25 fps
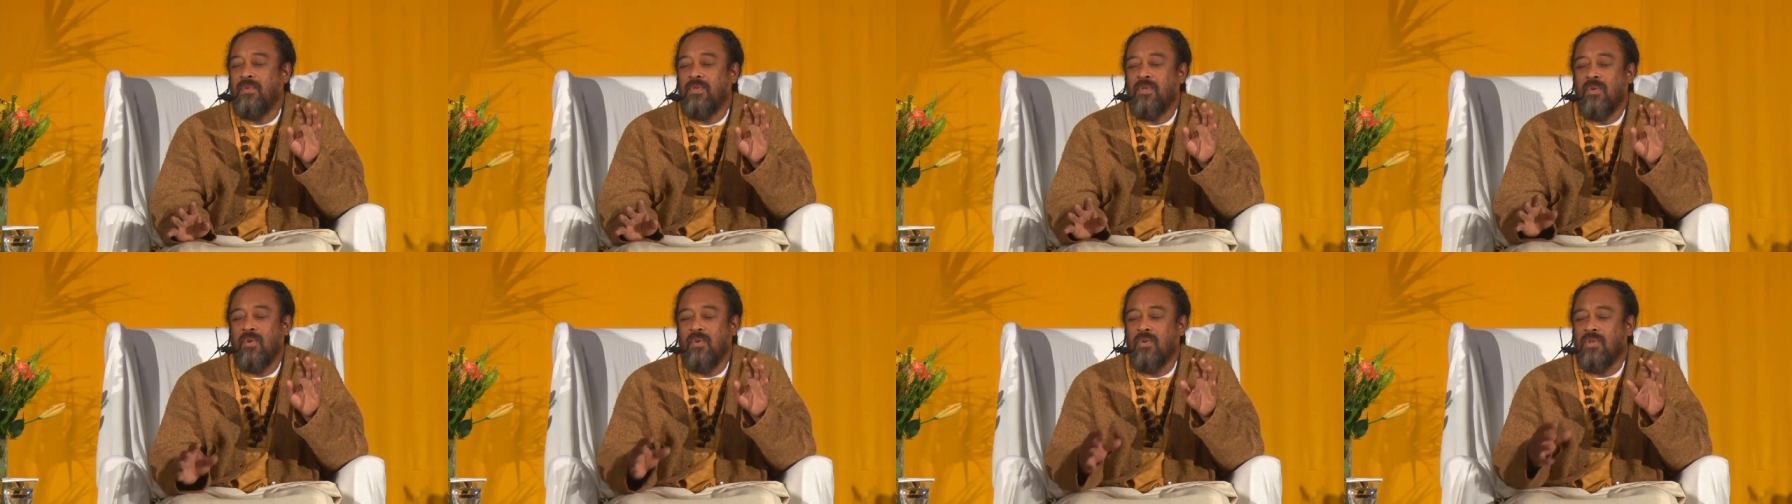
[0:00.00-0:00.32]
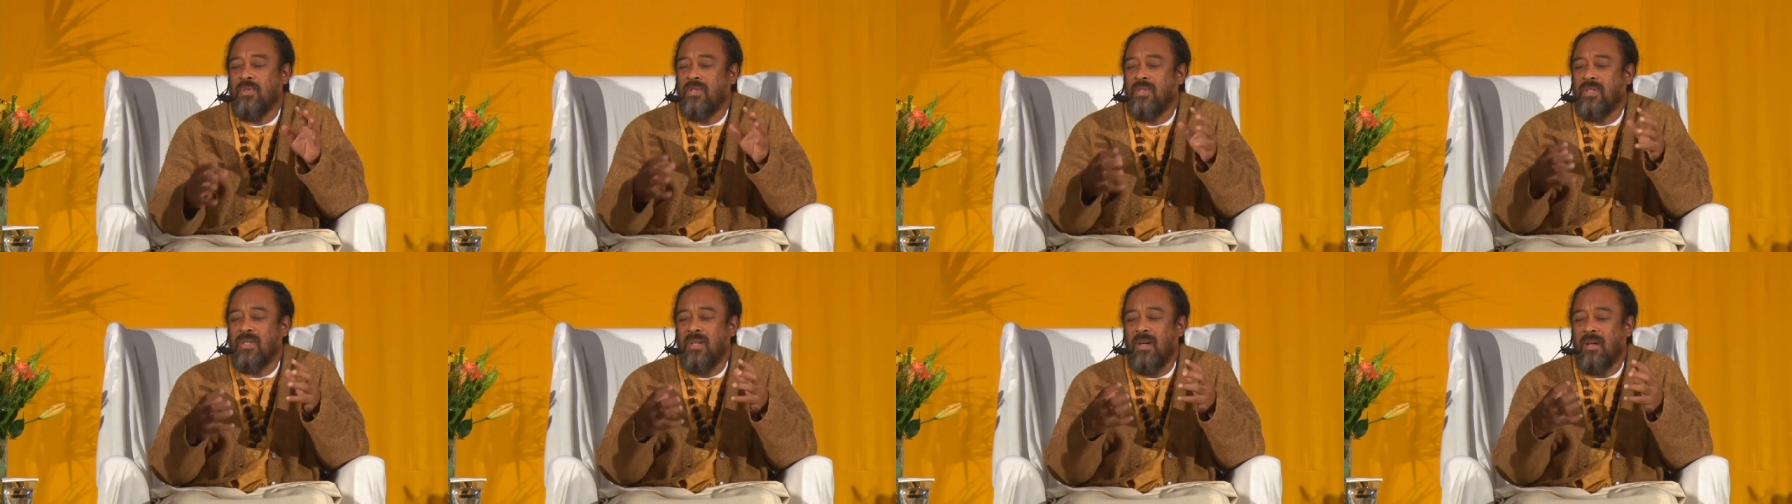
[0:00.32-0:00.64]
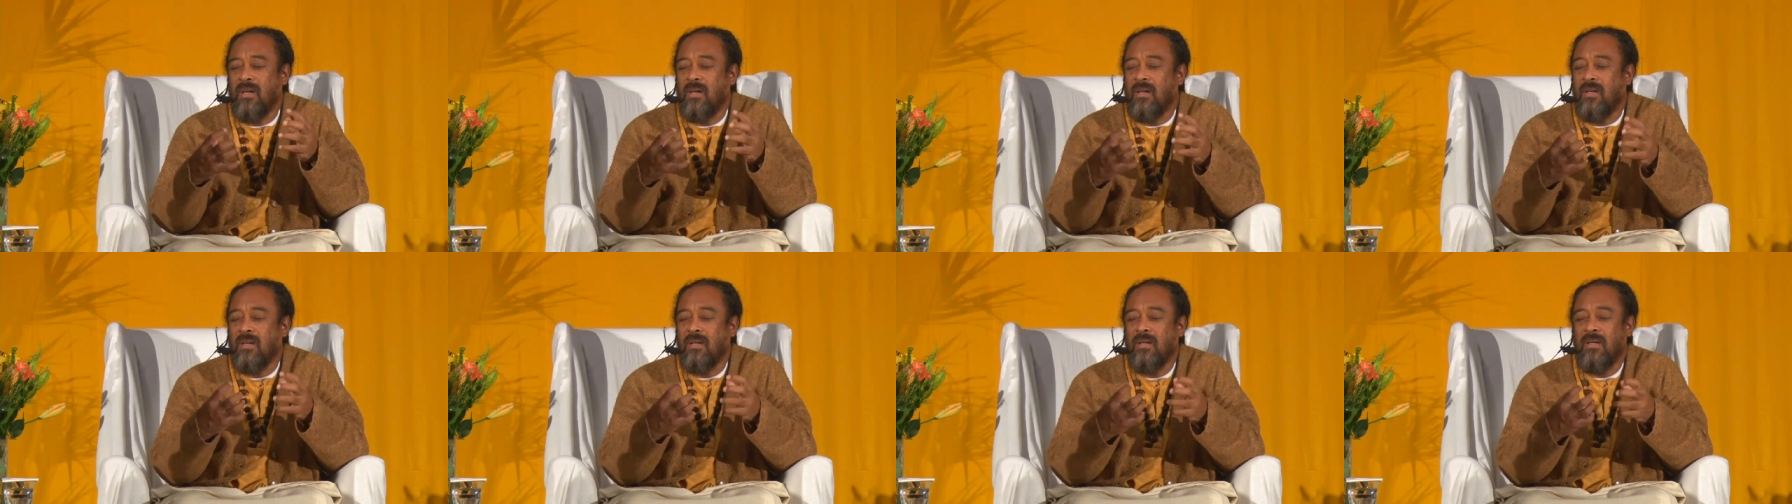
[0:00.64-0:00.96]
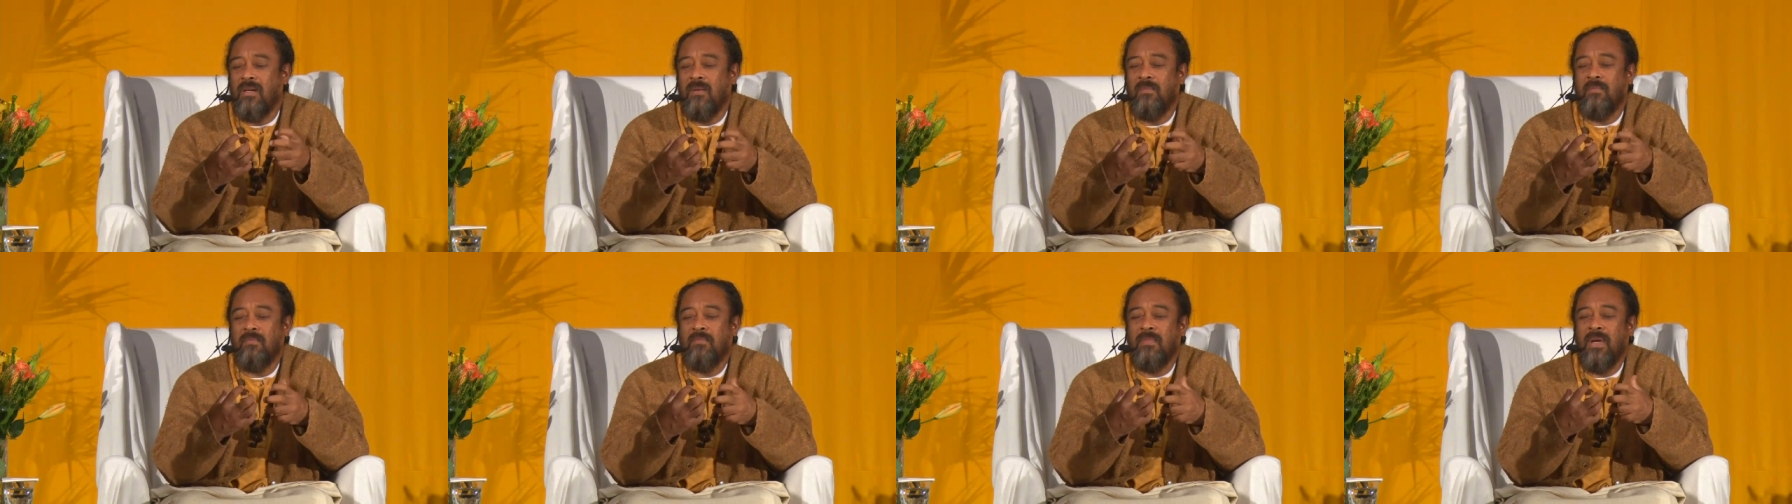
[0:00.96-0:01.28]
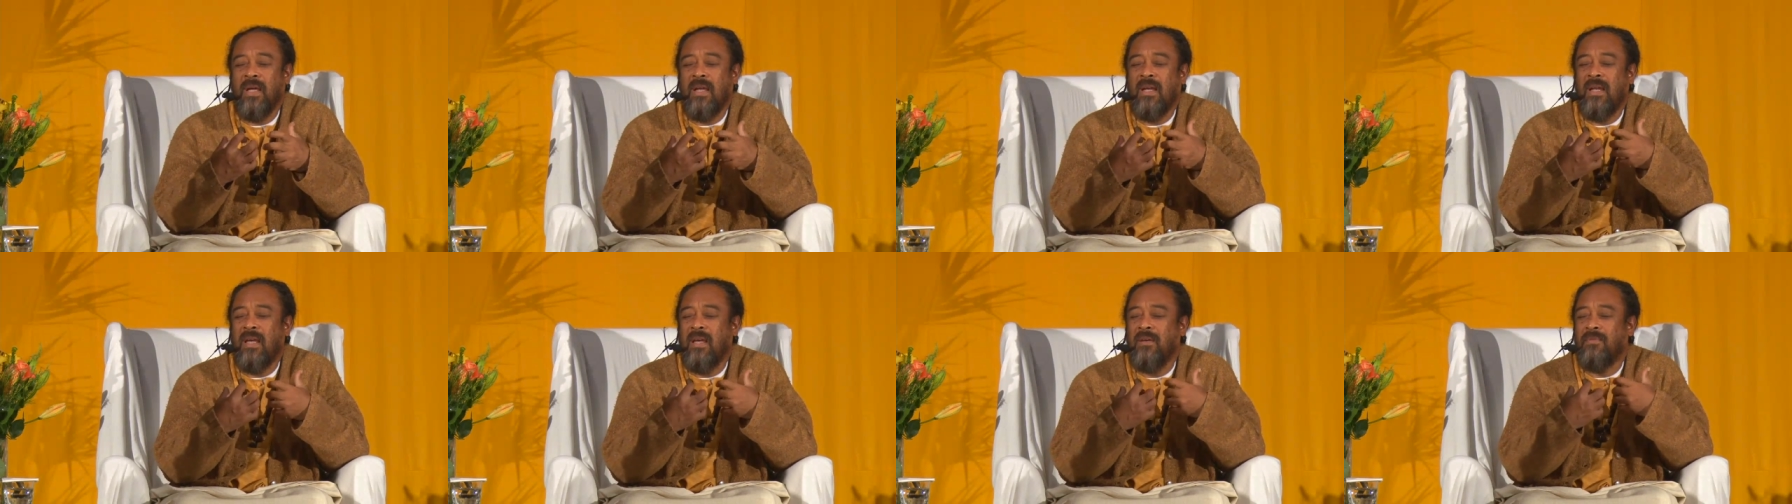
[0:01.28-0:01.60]
so stuck and
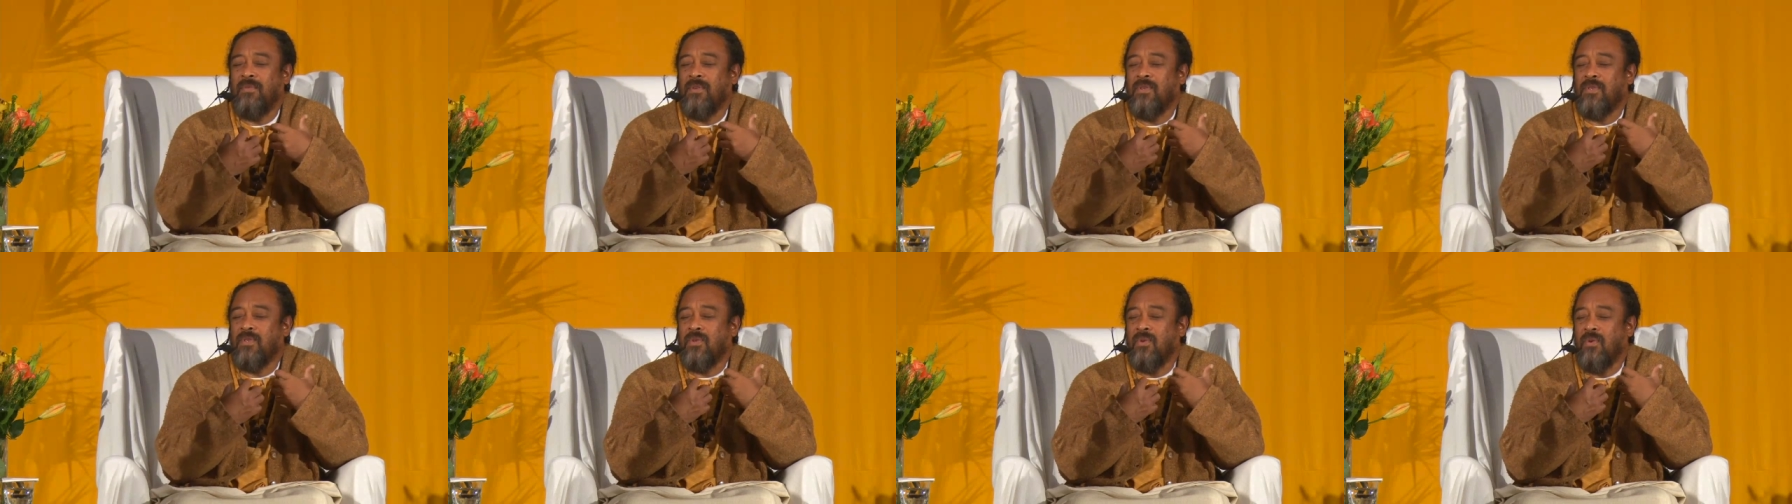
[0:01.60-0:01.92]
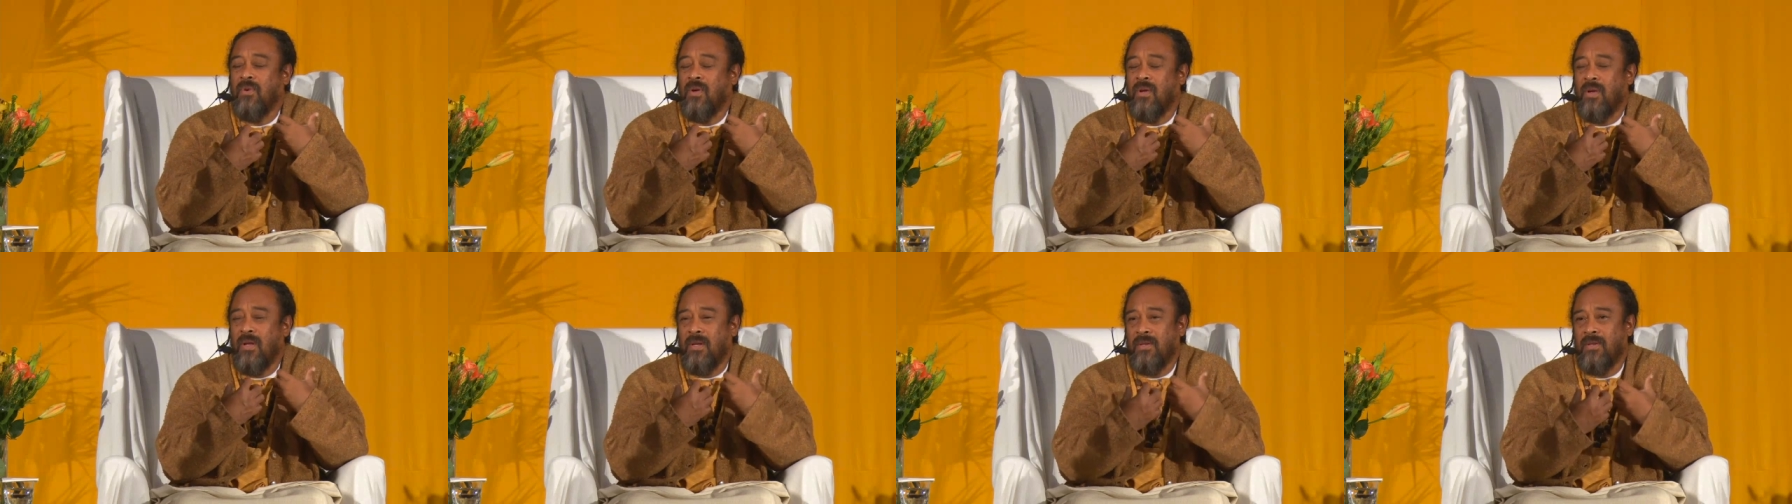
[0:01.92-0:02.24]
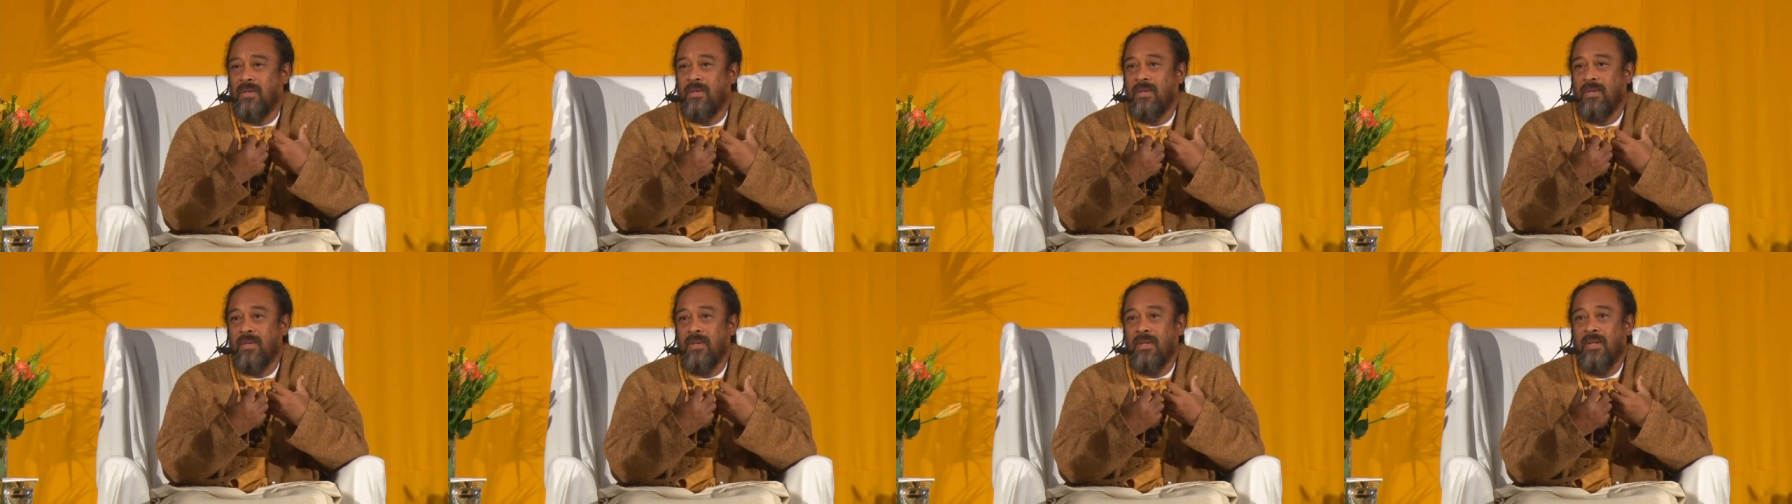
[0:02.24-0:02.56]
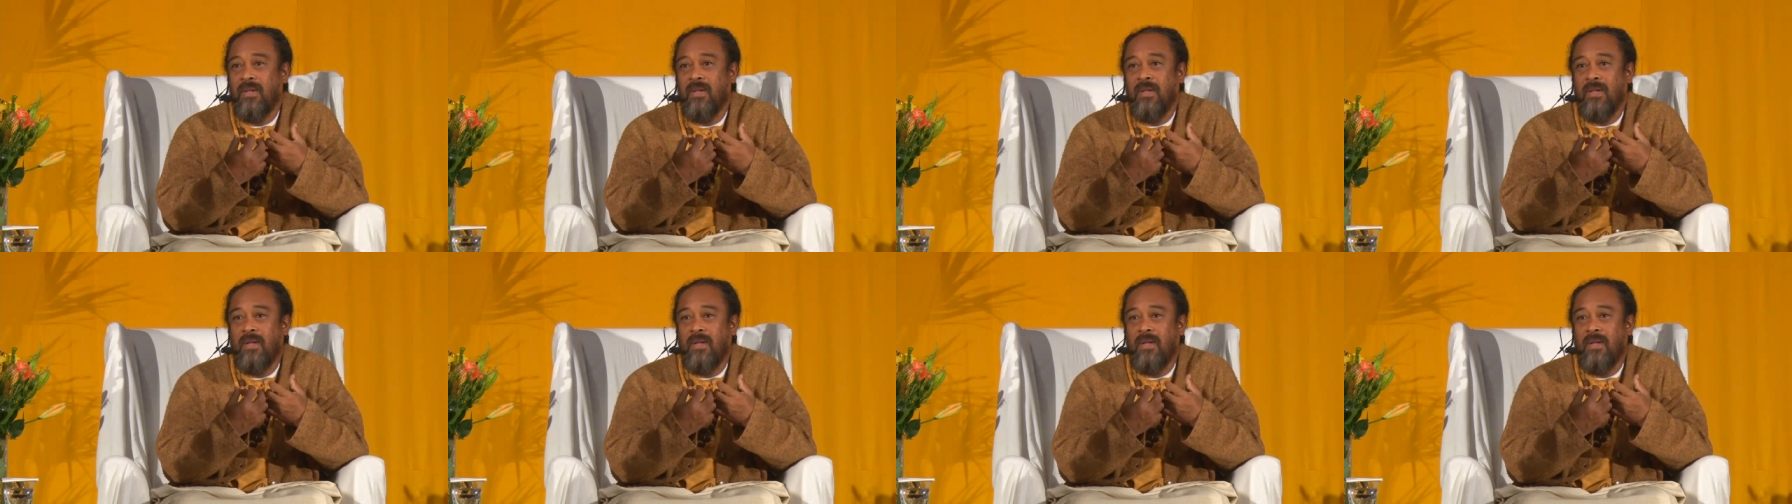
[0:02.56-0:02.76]
my life is so cluttered?